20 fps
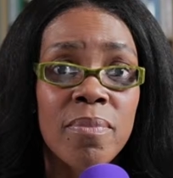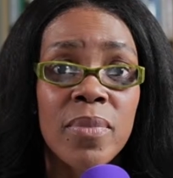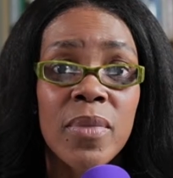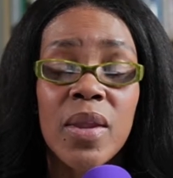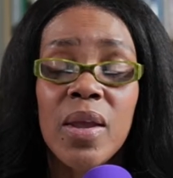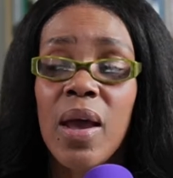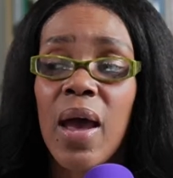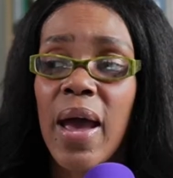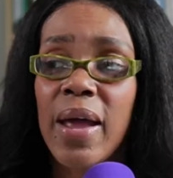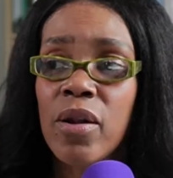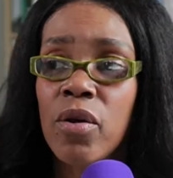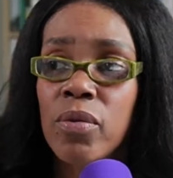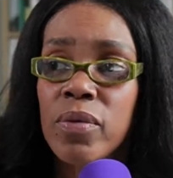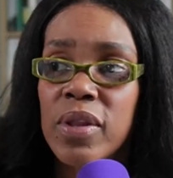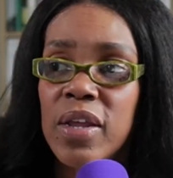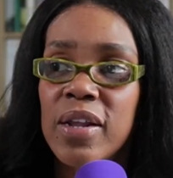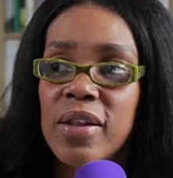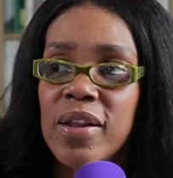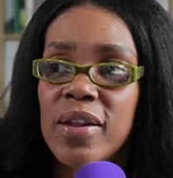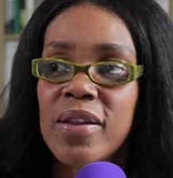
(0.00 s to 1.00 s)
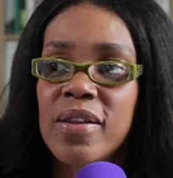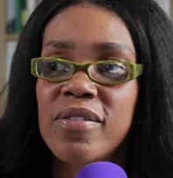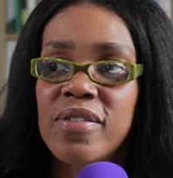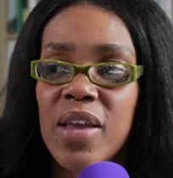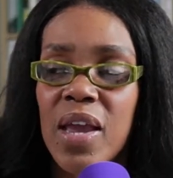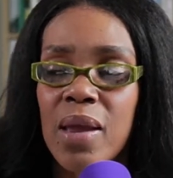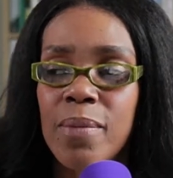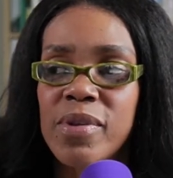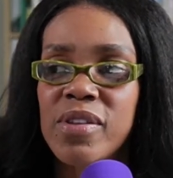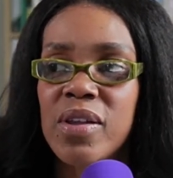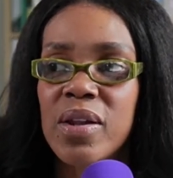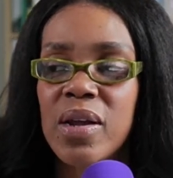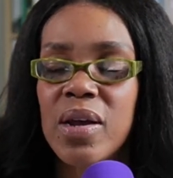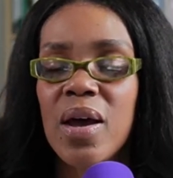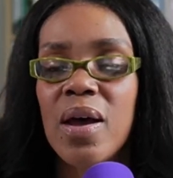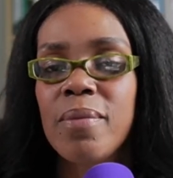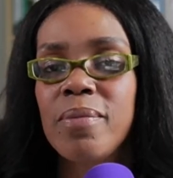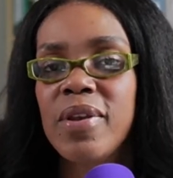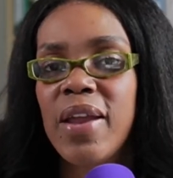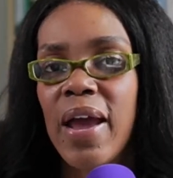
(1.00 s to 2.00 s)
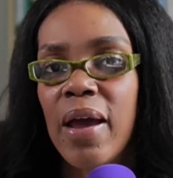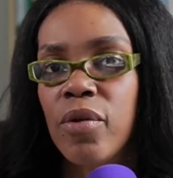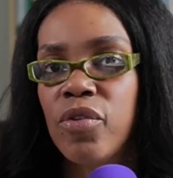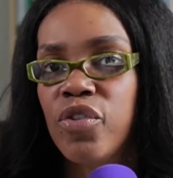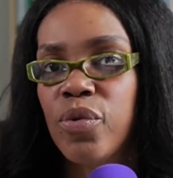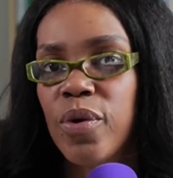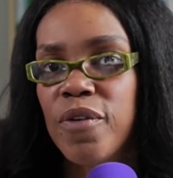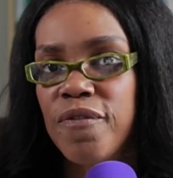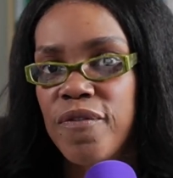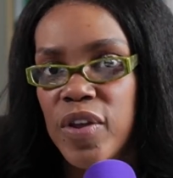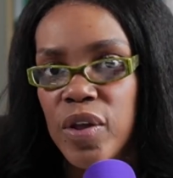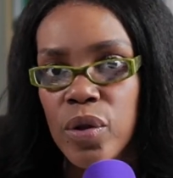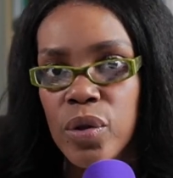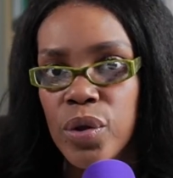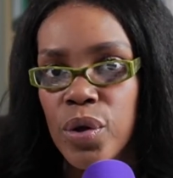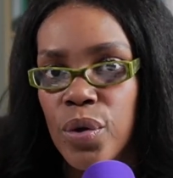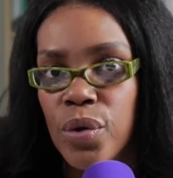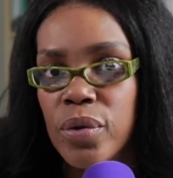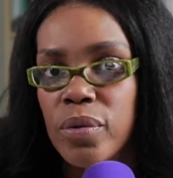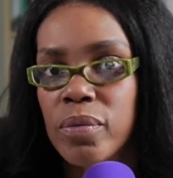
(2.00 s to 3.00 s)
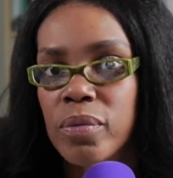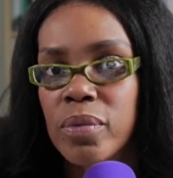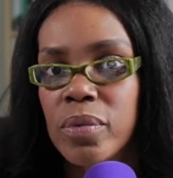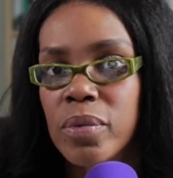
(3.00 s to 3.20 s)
I don't think that this game is going to come down to a field goal.